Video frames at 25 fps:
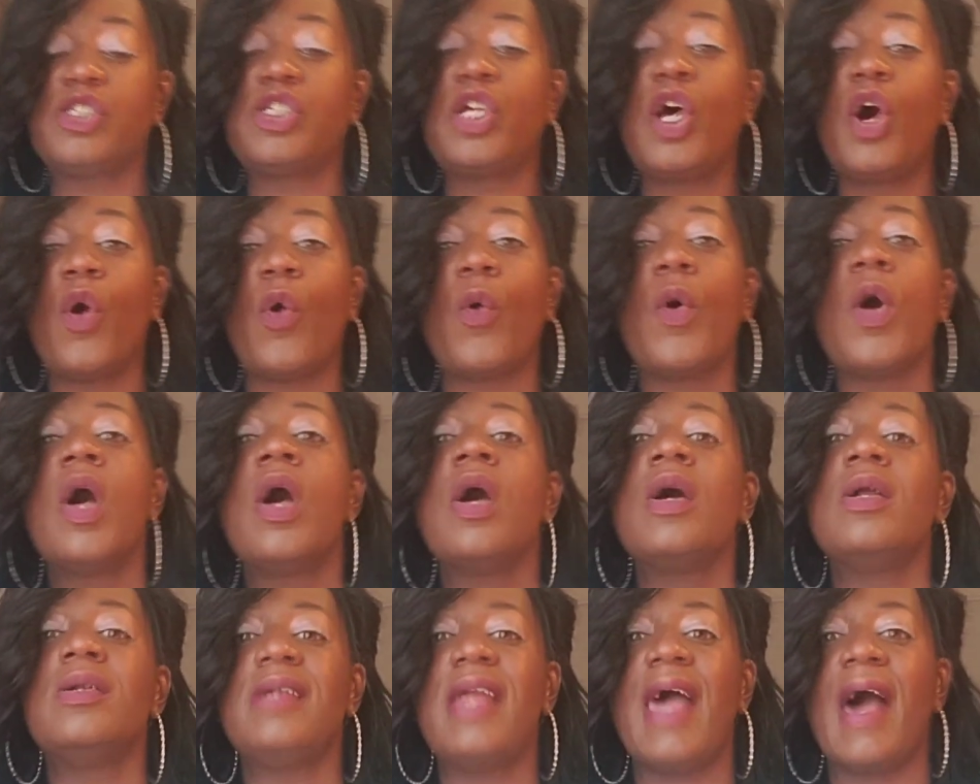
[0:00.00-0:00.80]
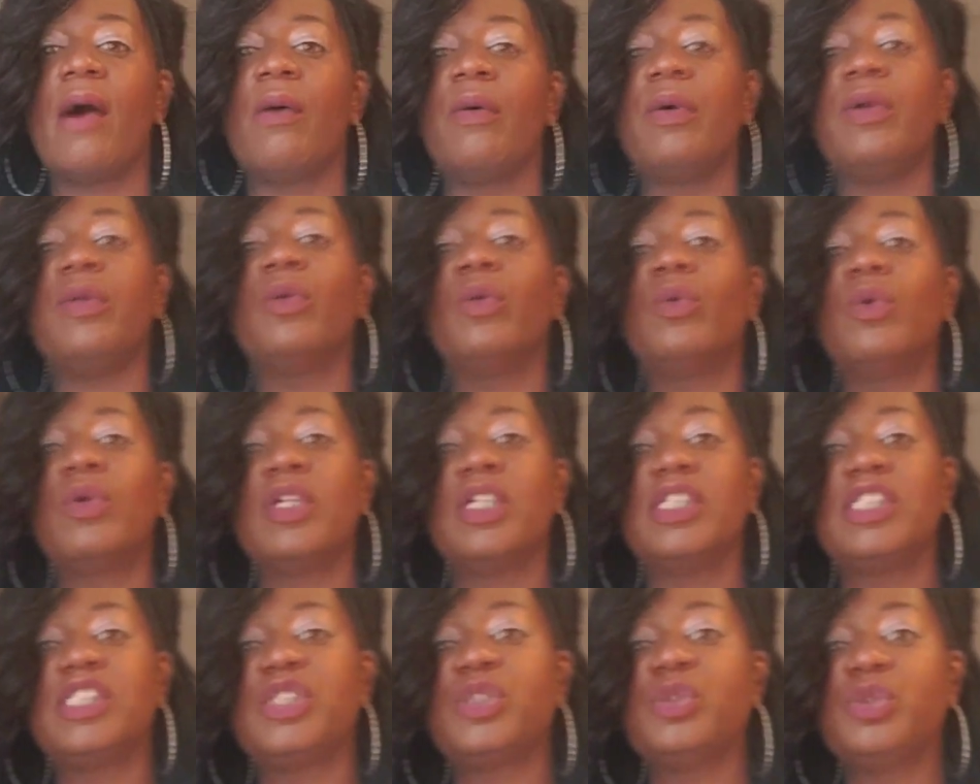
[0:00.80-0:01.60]
So now in
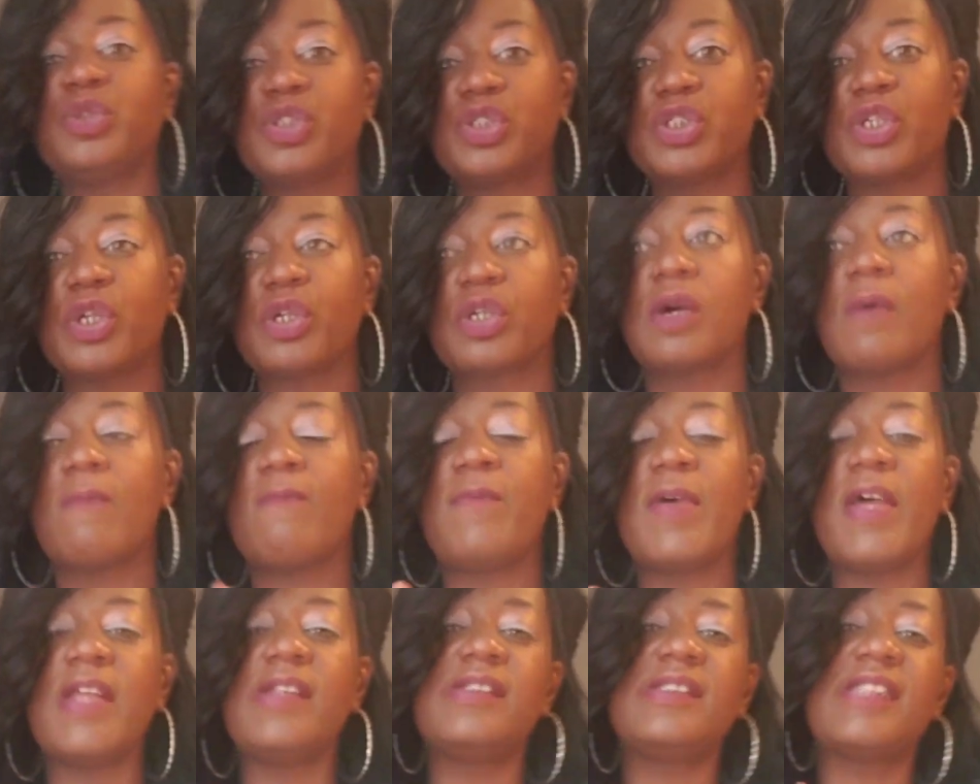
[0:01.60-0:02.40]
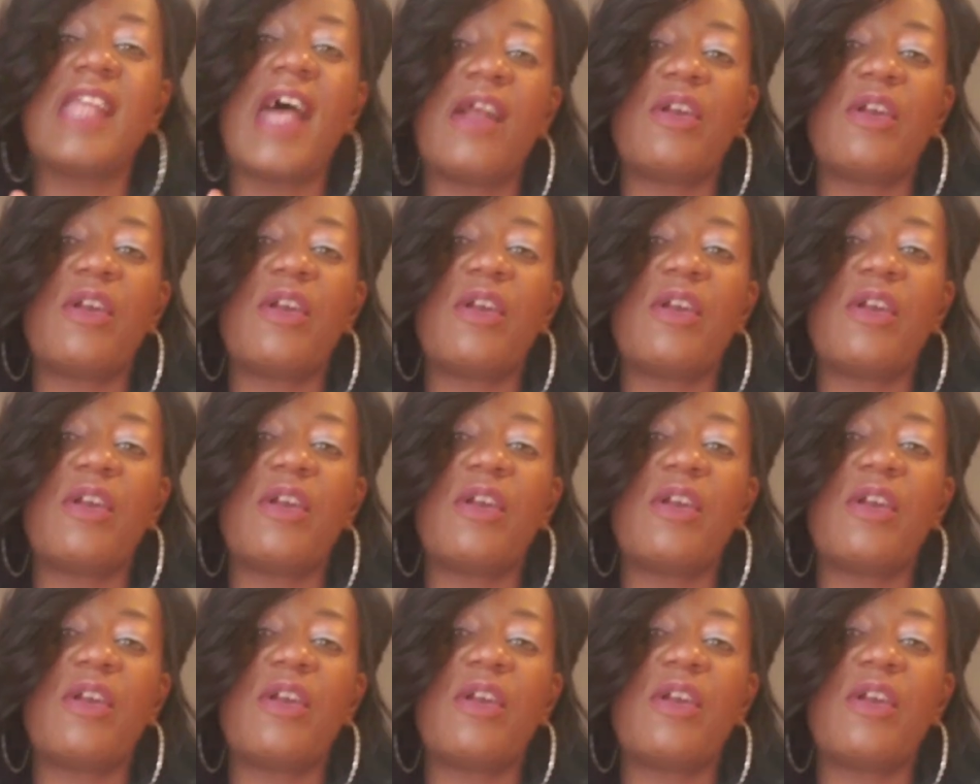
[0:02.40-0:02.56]
order to circumvent